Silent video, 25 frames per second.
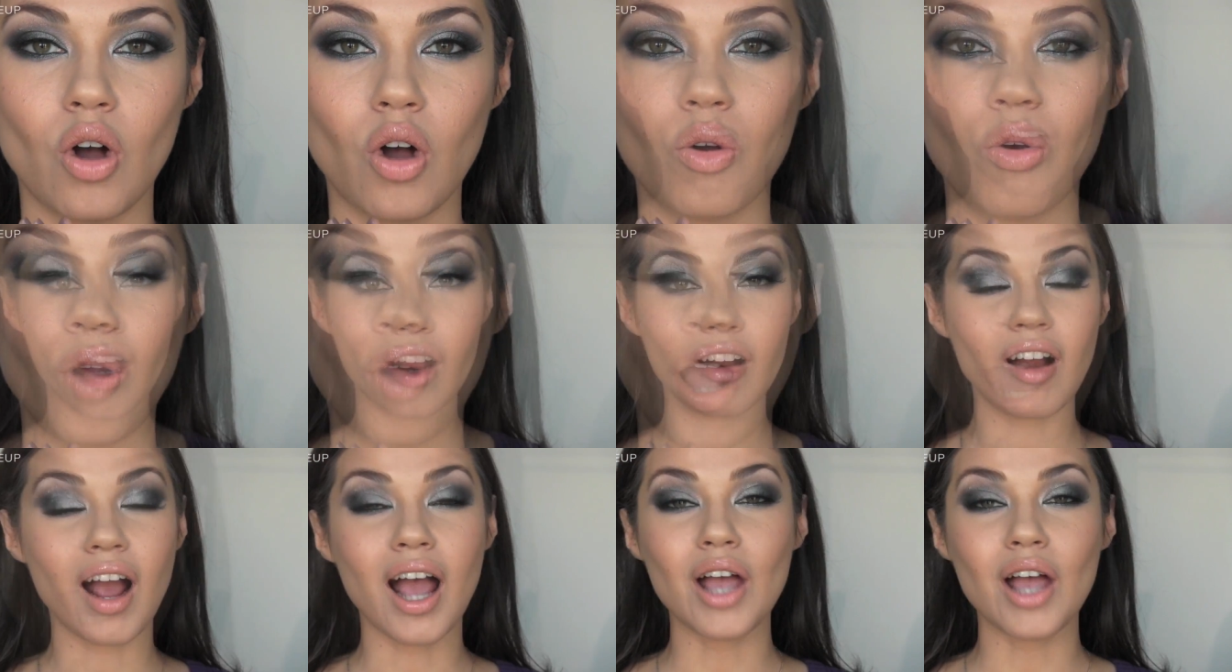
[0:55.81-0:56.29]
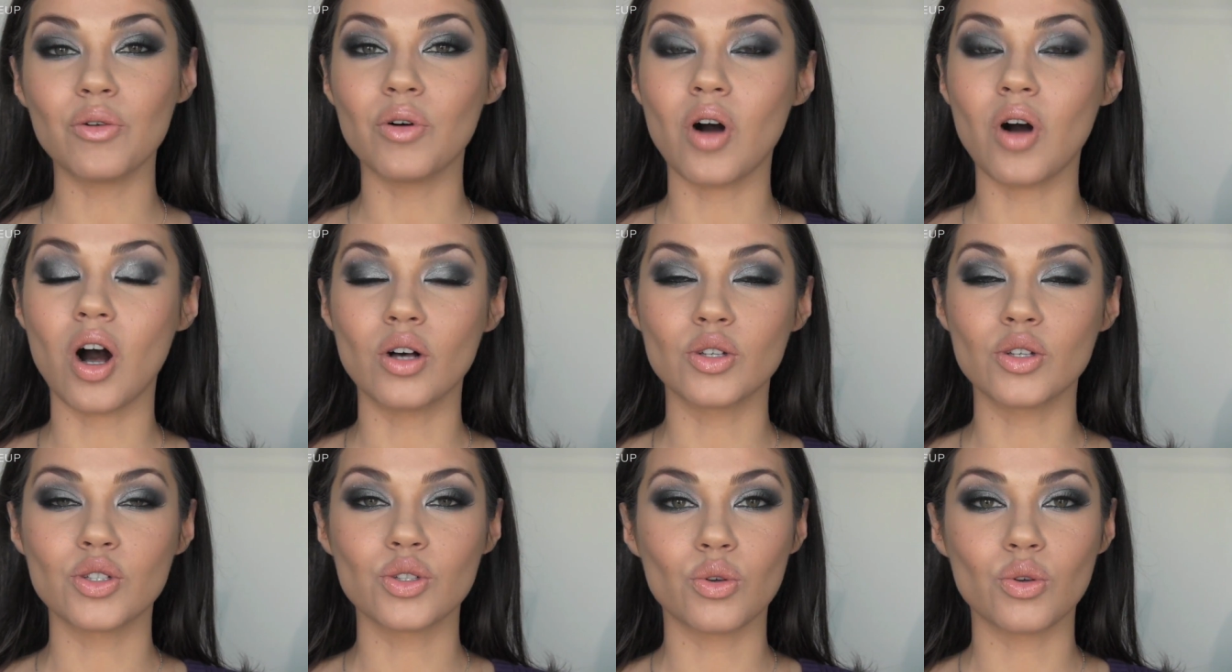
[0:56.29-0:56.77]
there I will
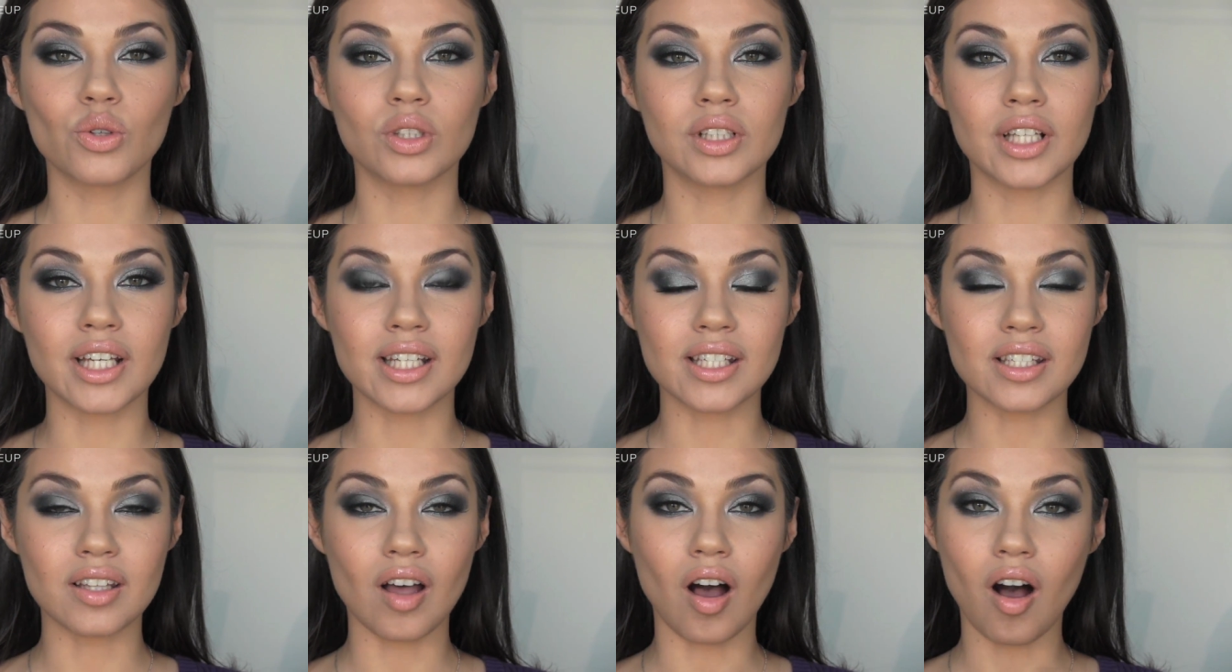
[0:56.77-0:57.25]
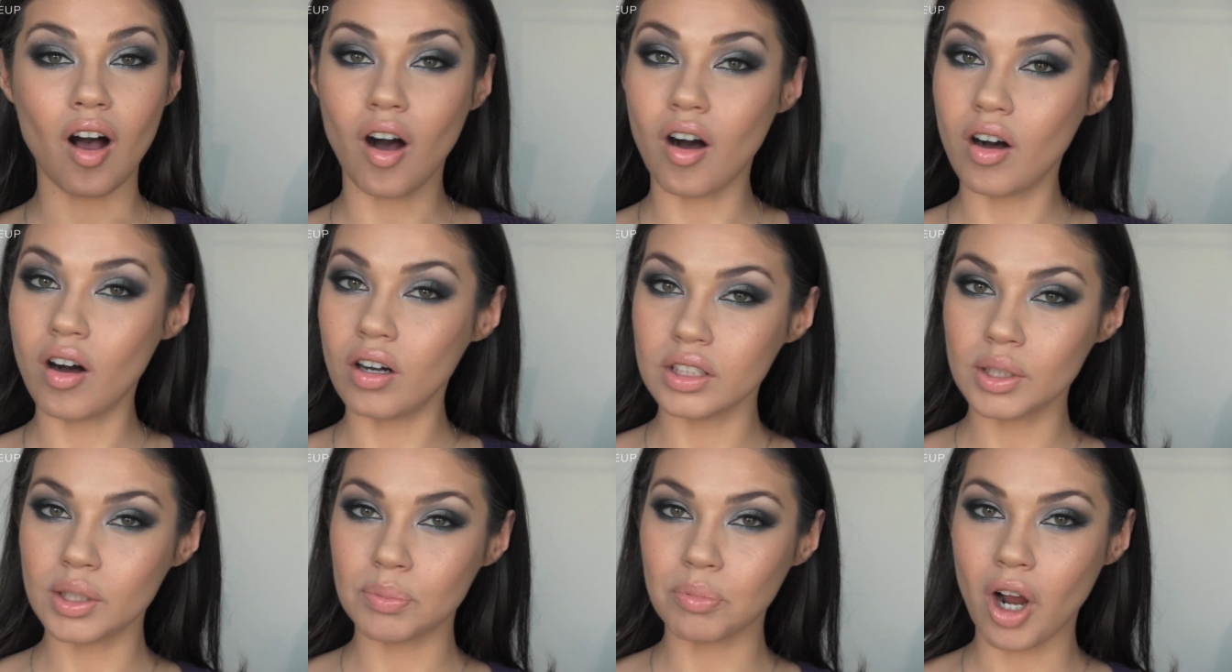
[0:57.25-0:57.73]
also list
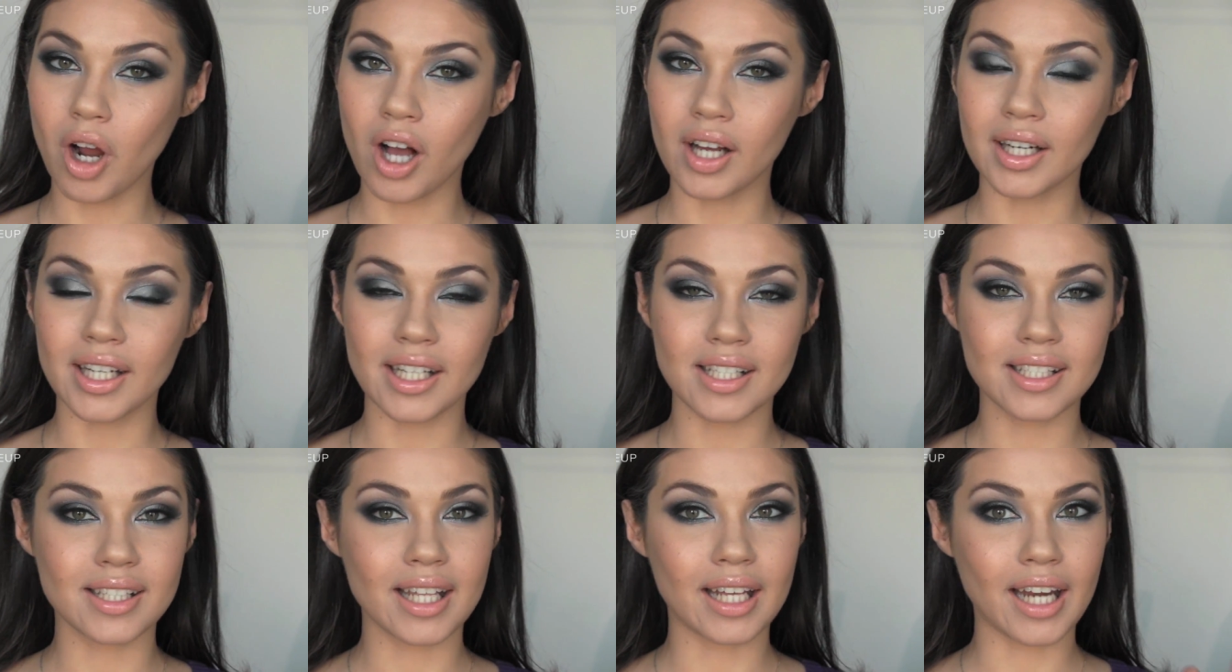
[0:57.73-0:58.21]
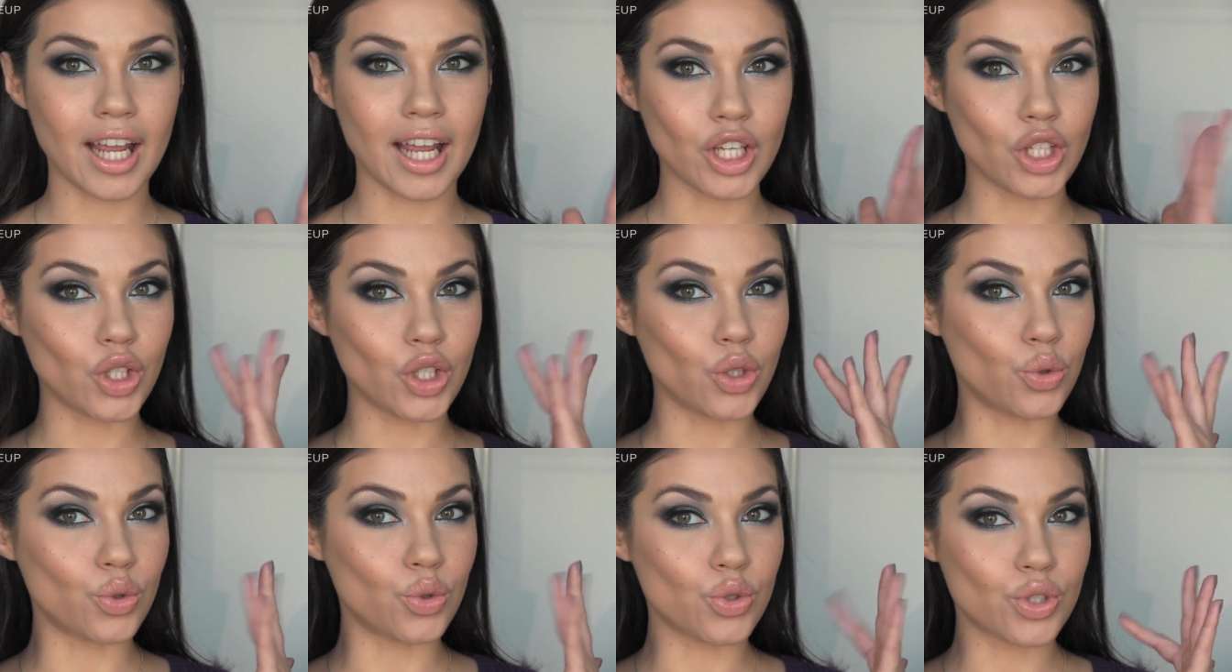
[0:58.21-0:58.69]
all the products that I
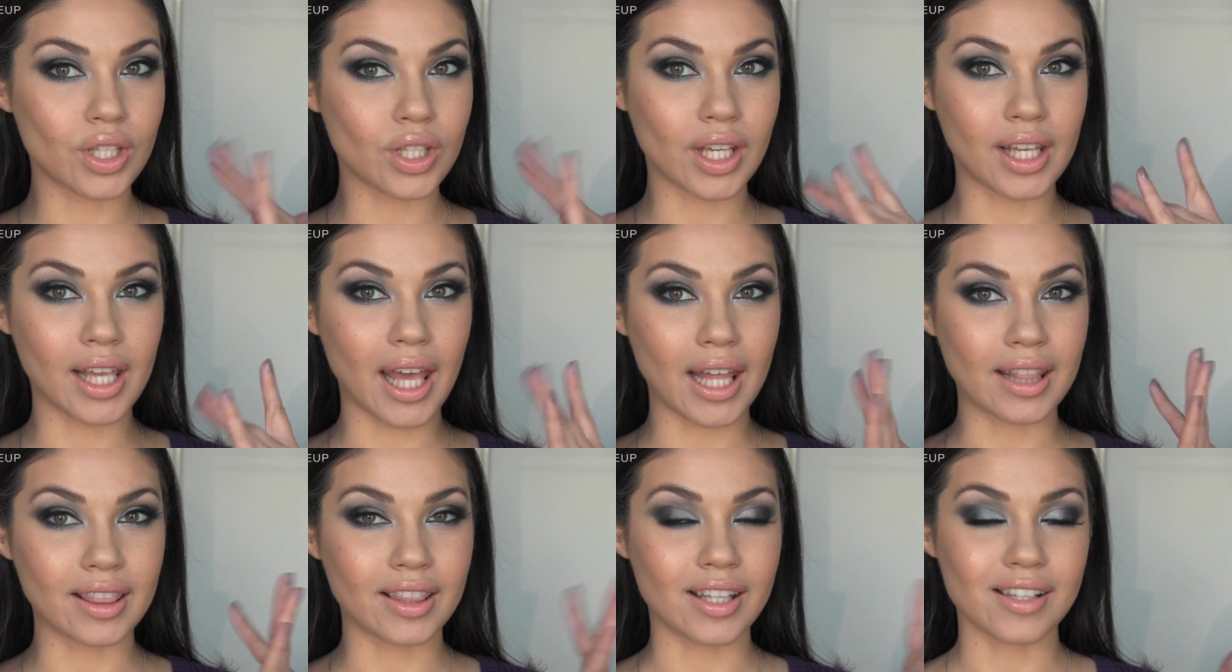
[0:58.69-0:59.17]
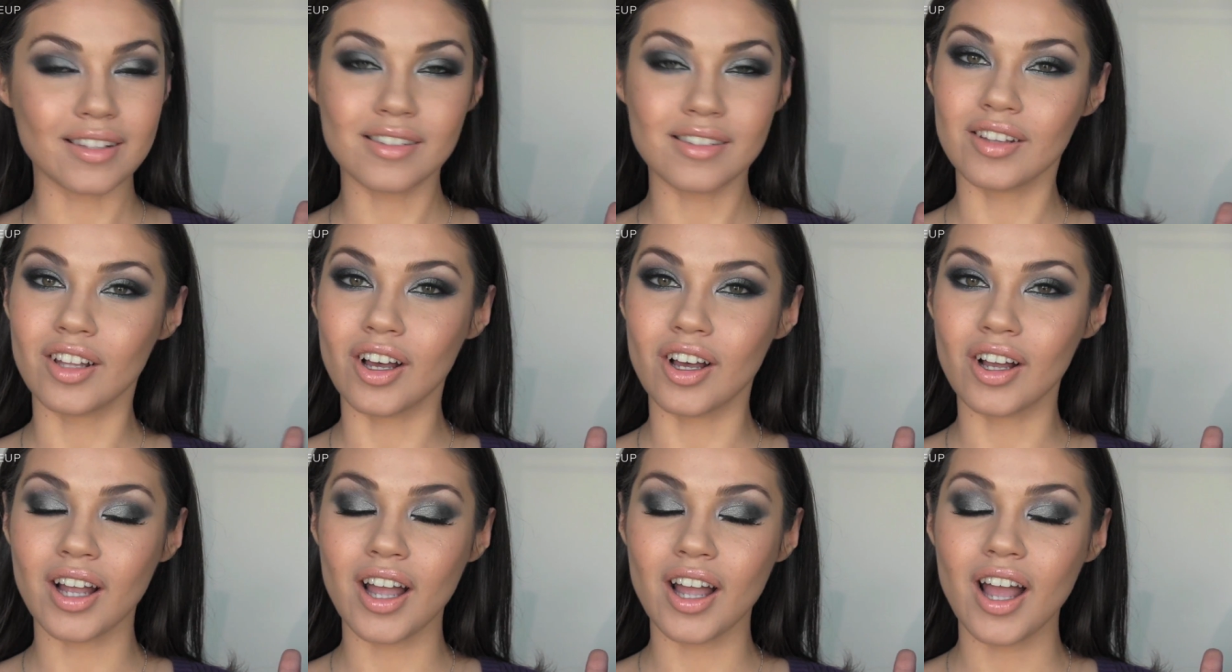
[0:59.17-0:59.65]
use to get this
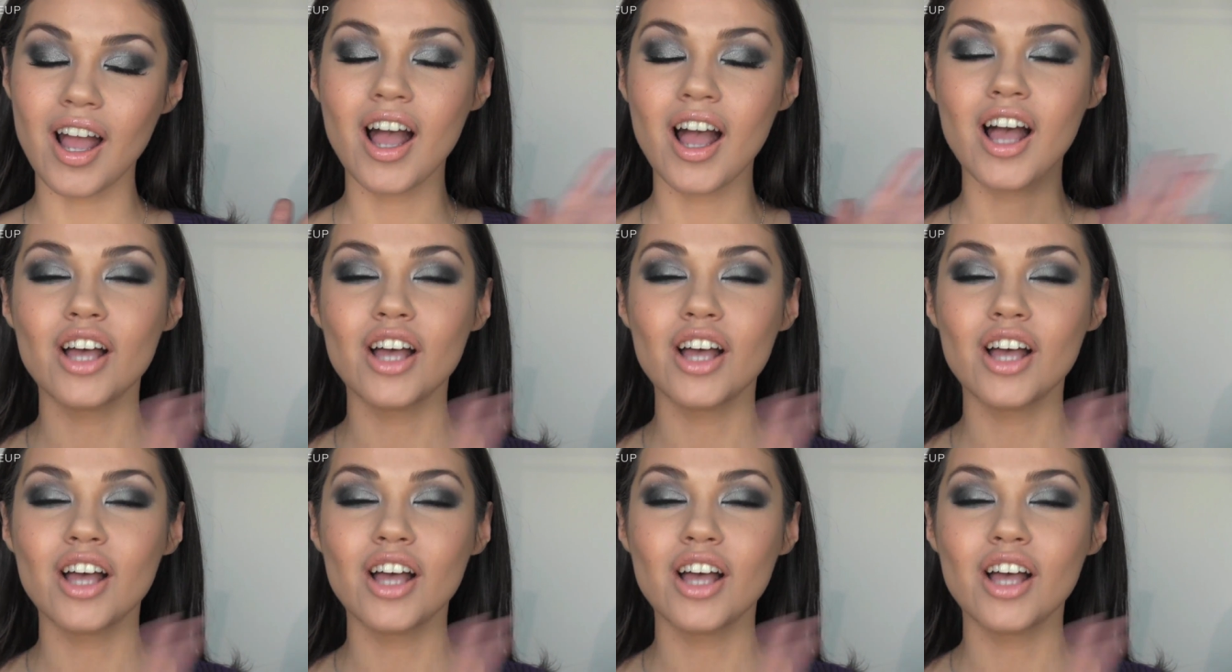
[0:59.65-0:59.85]
look.